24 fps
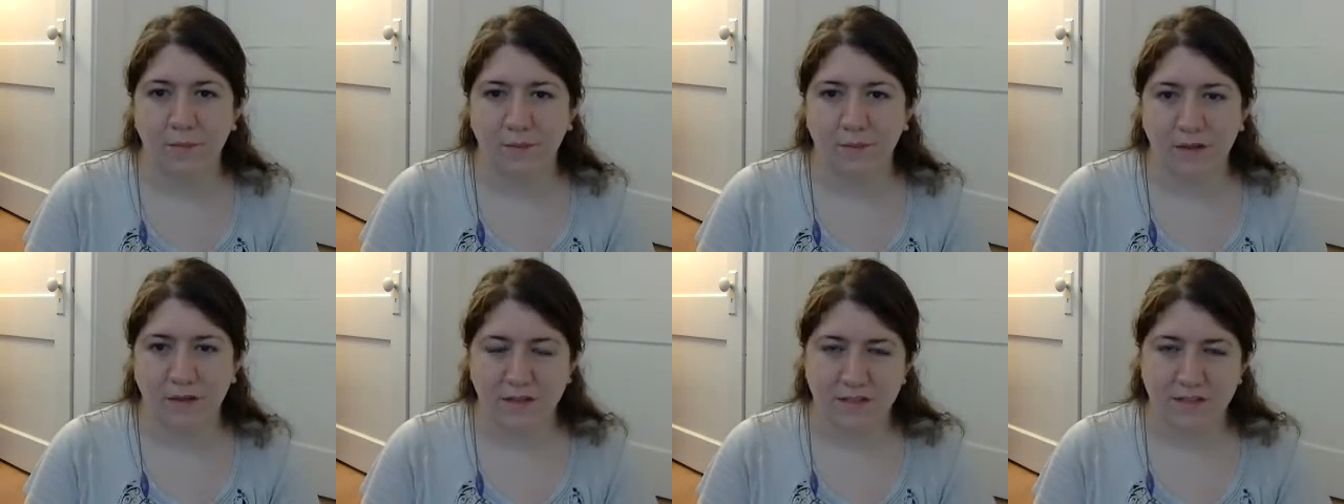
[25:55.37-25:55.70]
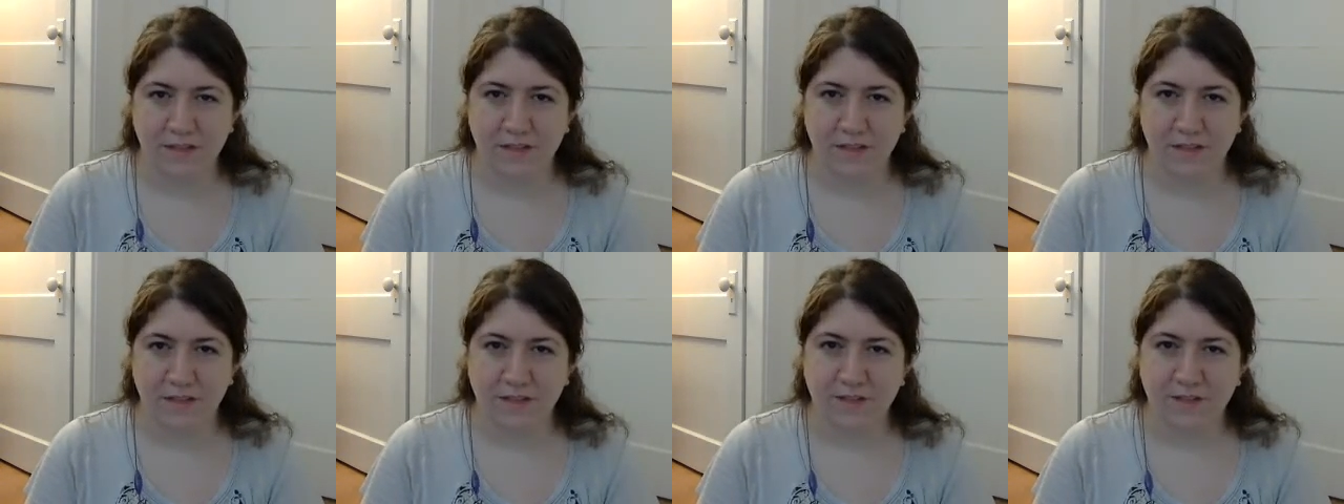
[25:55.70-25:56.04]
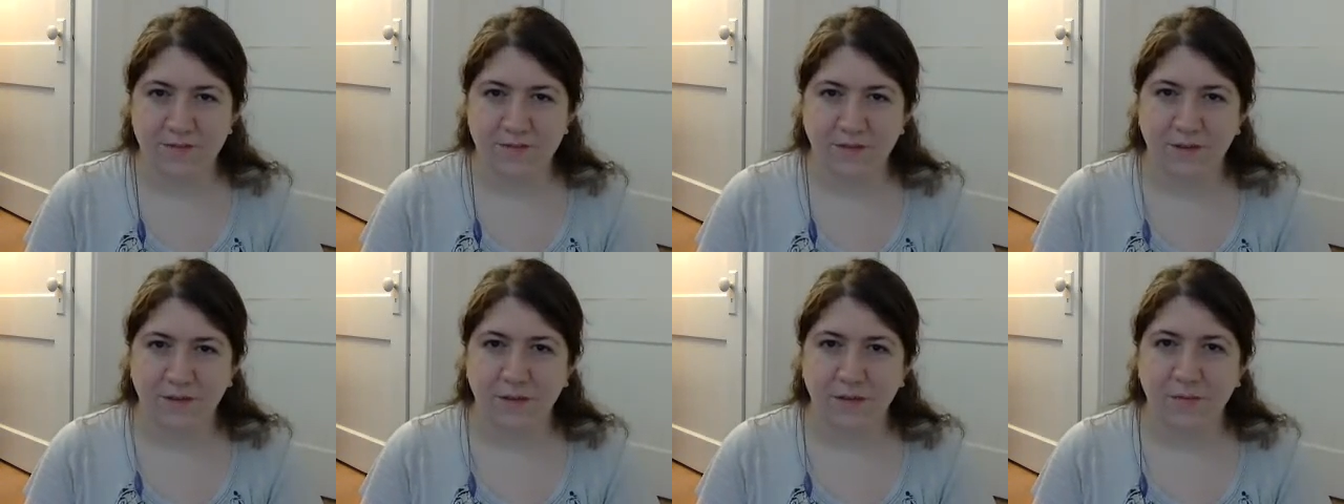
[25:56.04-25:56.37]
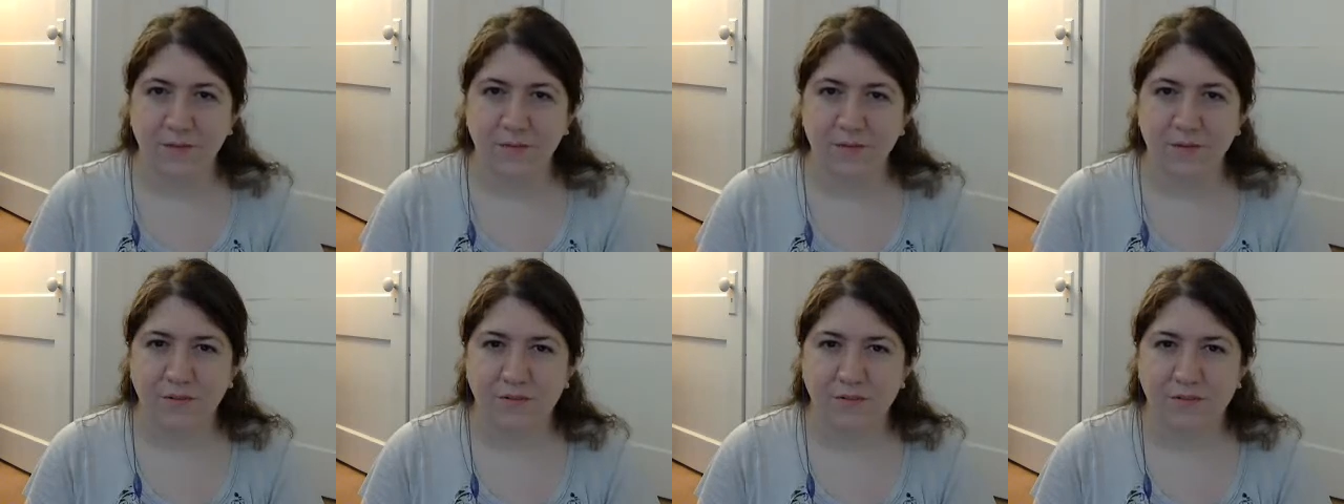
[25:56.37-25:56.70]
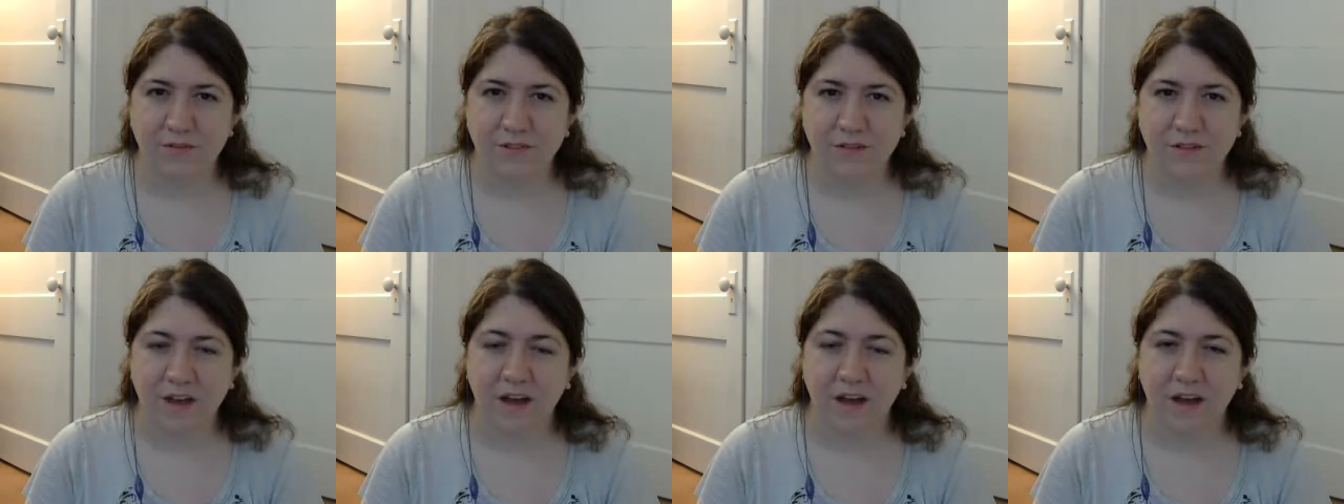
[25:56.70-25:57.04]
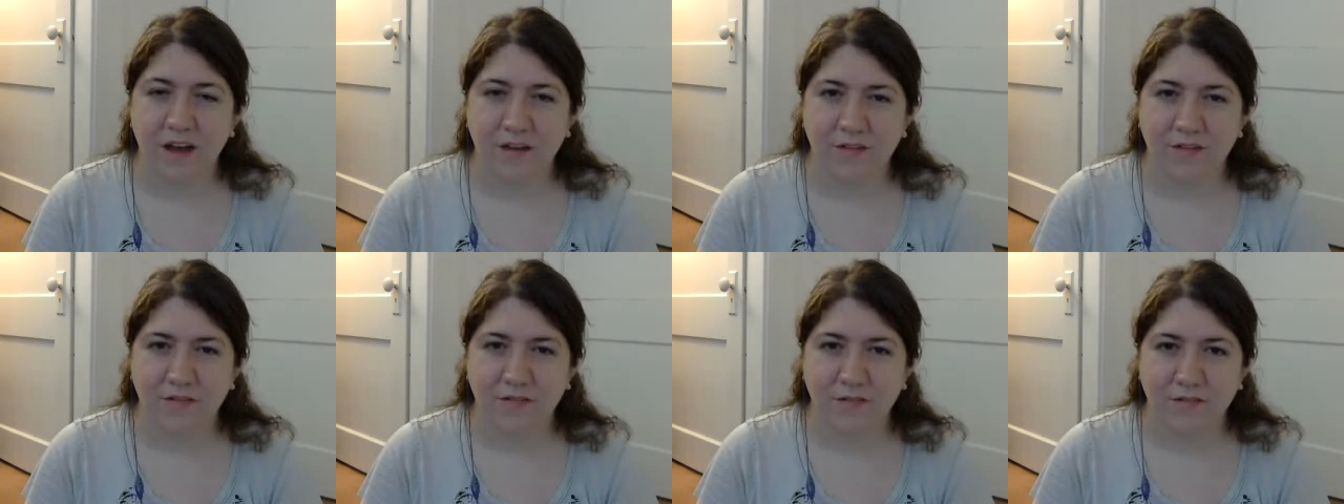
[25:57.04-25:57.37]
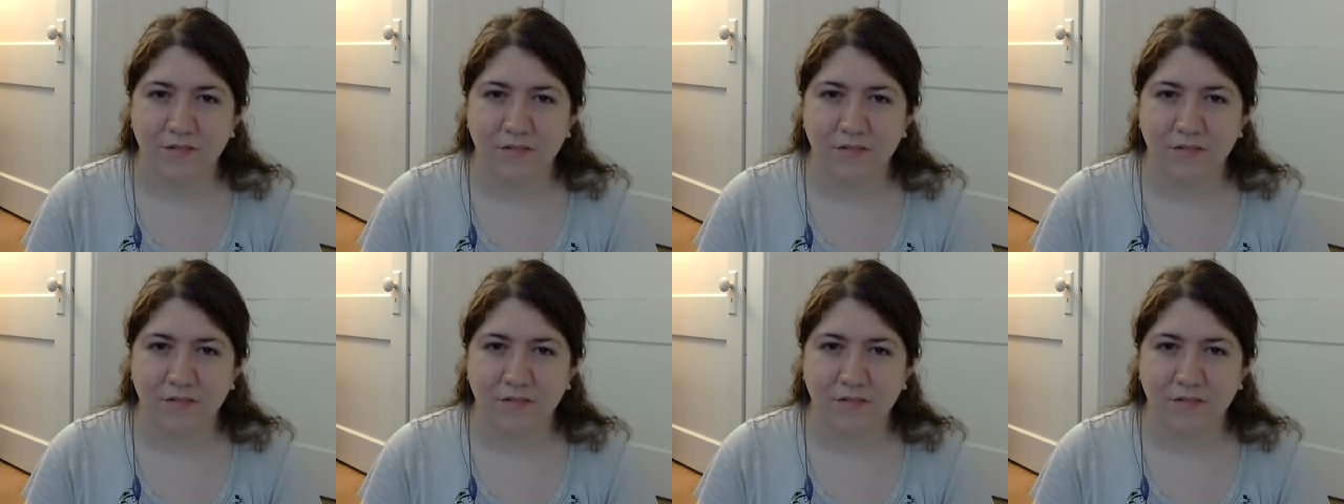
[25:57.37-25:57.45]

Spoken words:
because I think it's really important to have